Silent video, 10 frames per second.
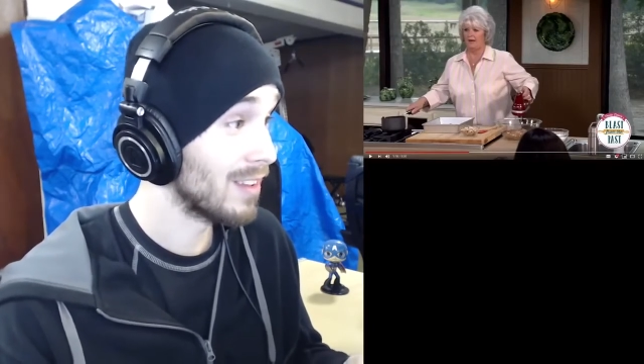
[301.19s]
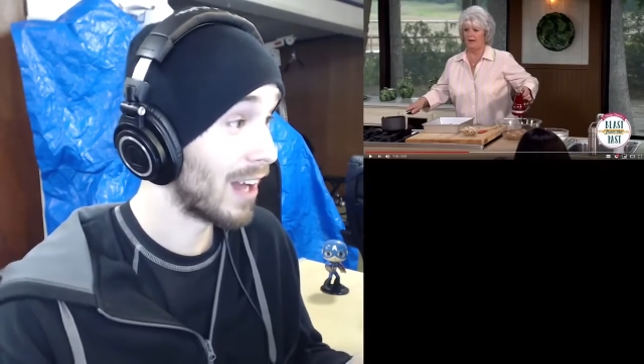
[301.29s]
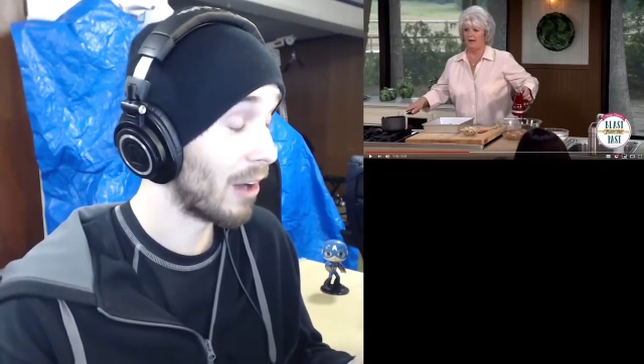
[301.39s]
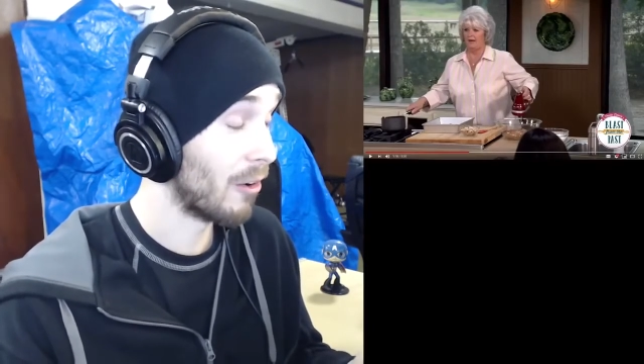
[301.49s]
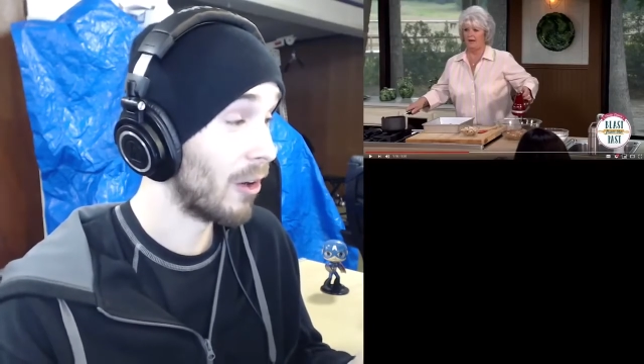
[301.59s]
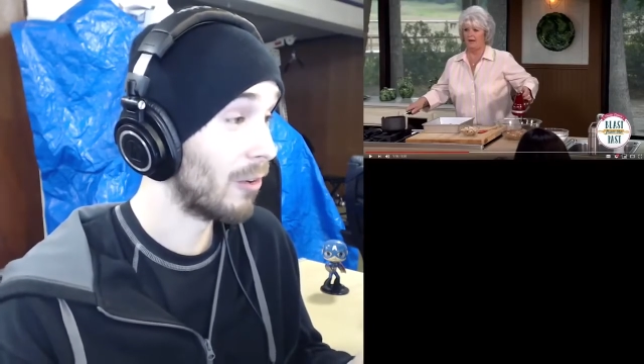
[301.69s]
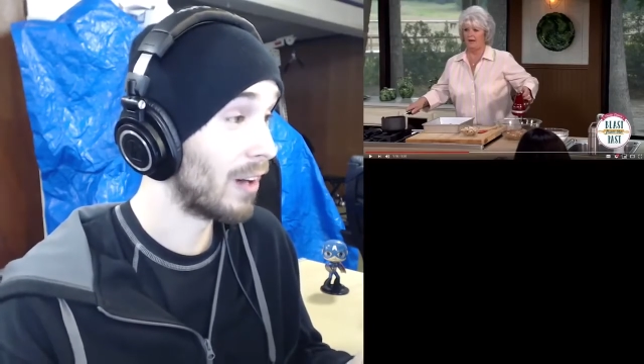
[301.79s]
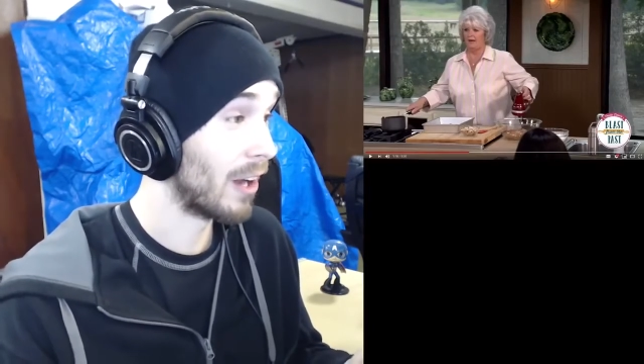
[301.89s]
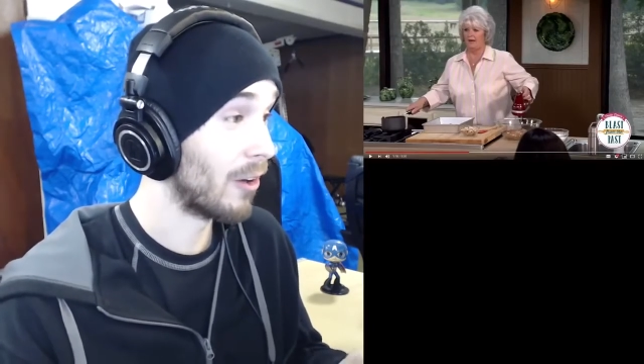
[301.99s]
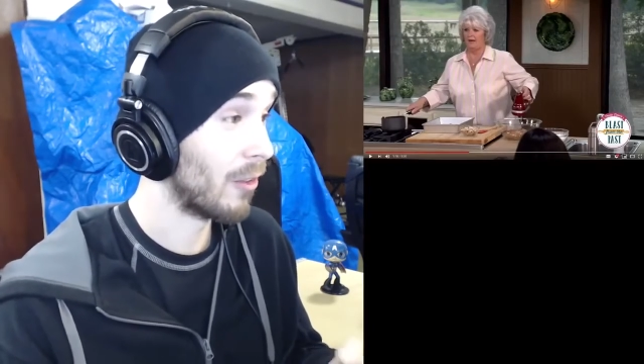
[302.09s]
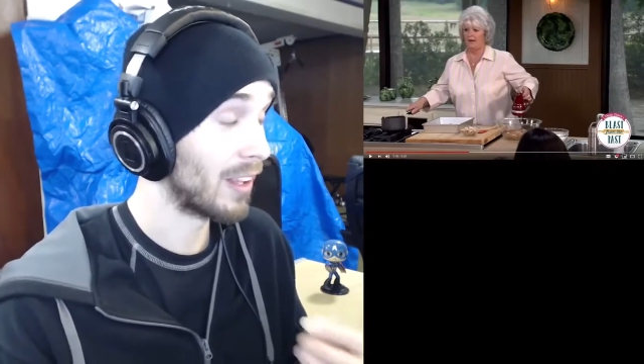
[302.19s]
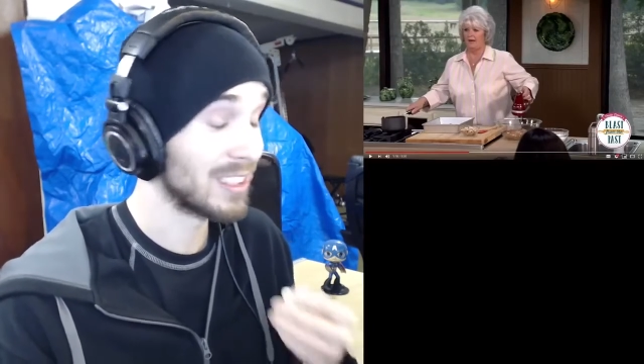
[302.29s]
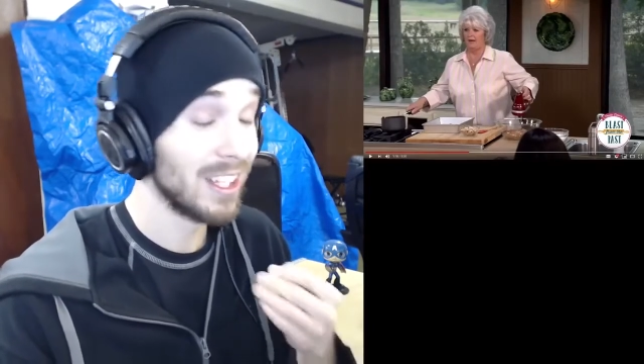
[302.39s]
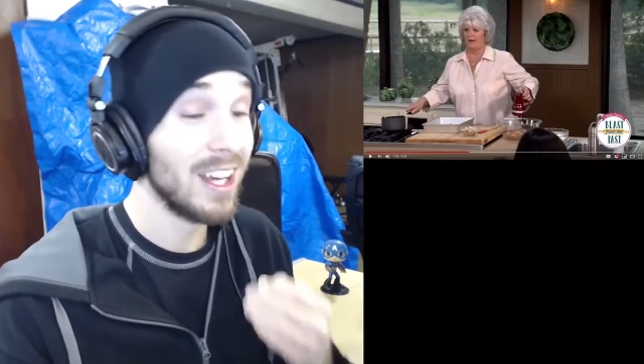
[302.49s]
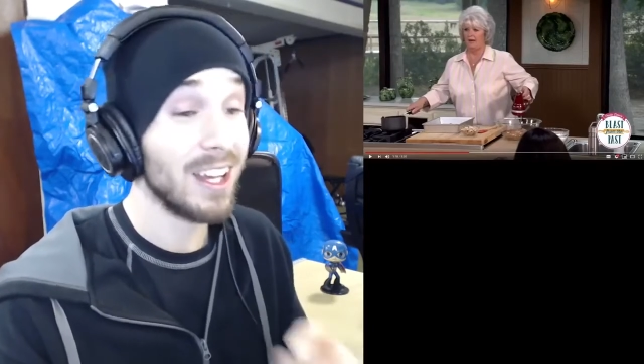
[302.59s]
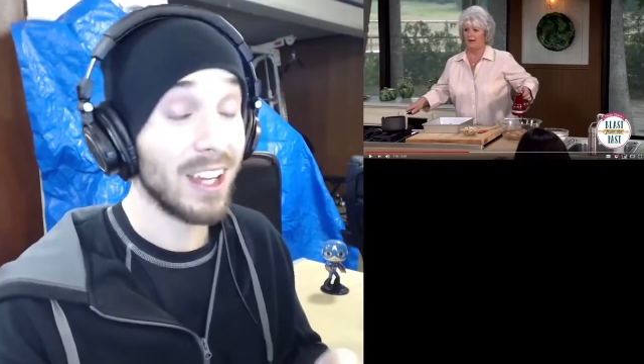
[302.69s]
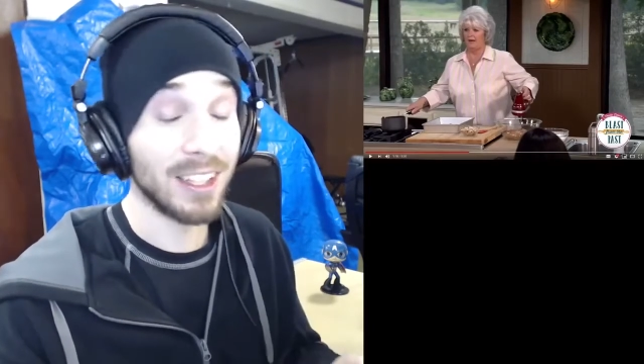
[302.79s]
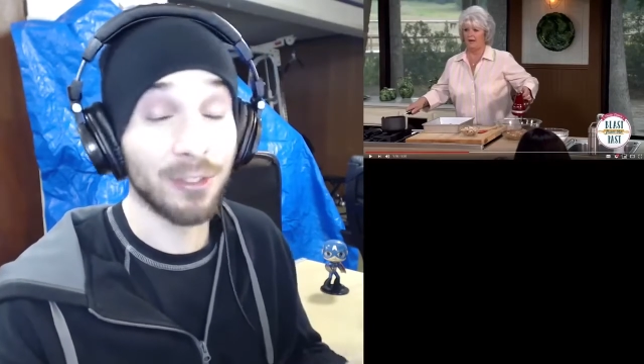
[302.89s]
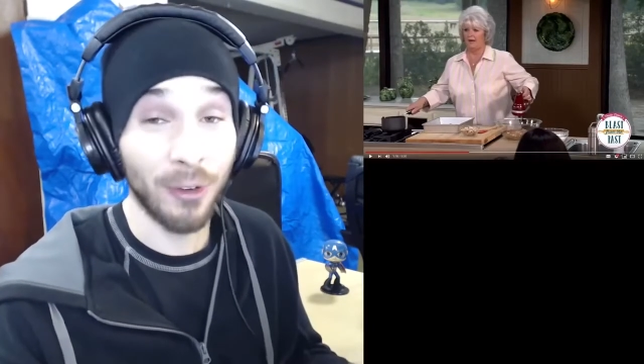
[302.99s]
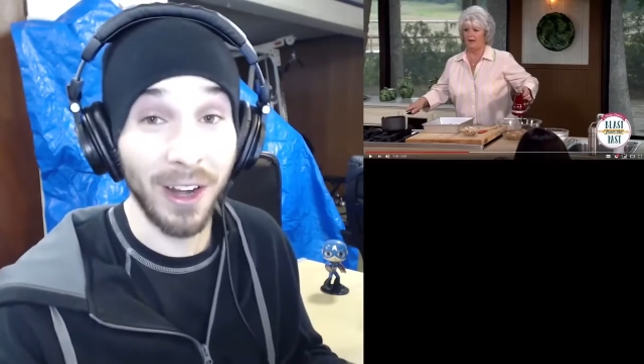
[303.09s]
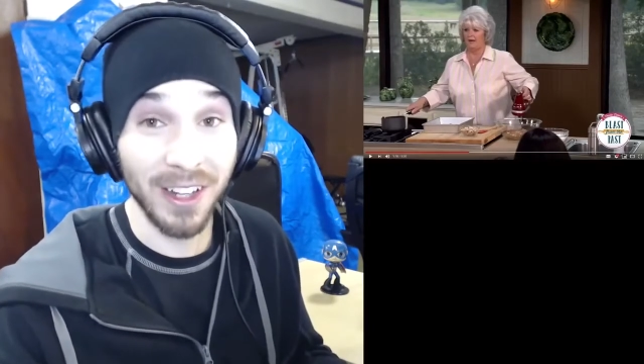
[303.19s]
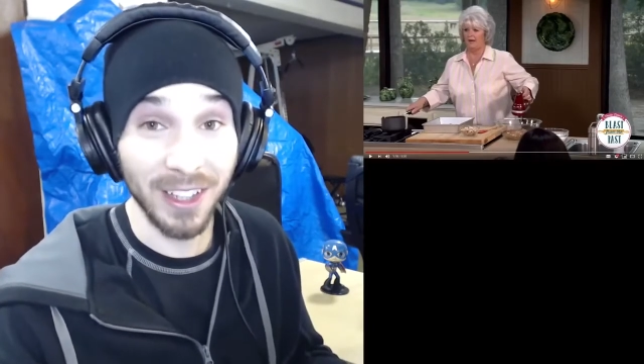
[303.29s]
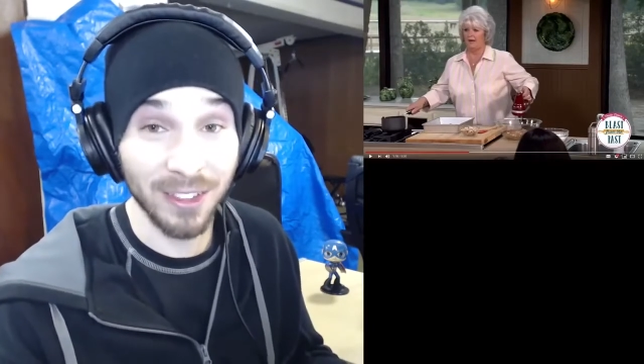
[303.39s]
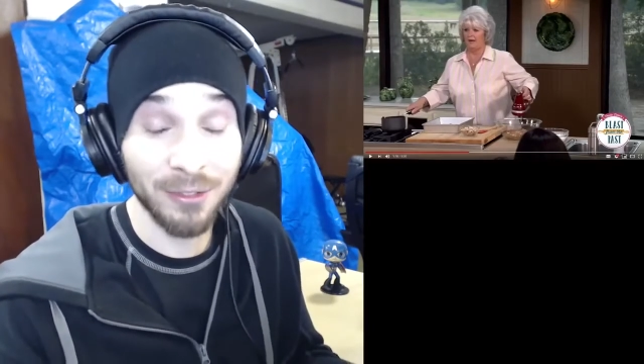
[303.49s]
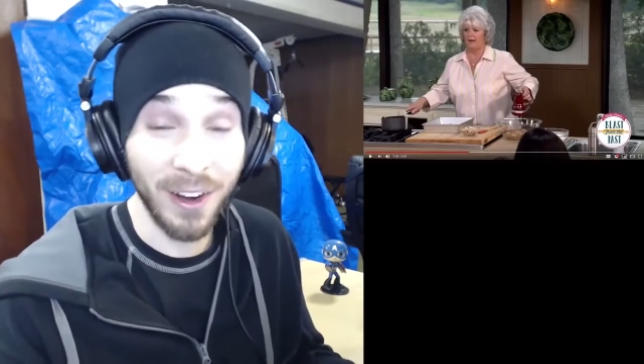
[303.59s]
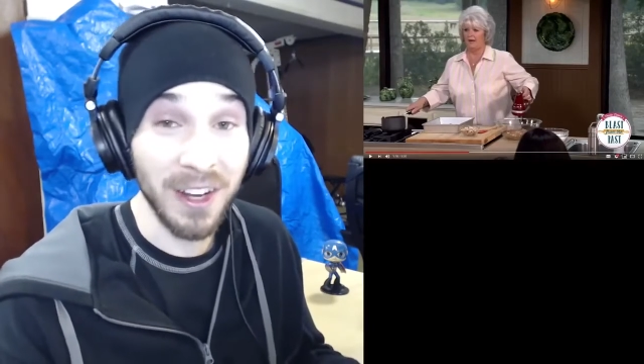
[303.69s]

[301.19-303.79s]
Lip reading: I don't know. That's, it's frightening. It's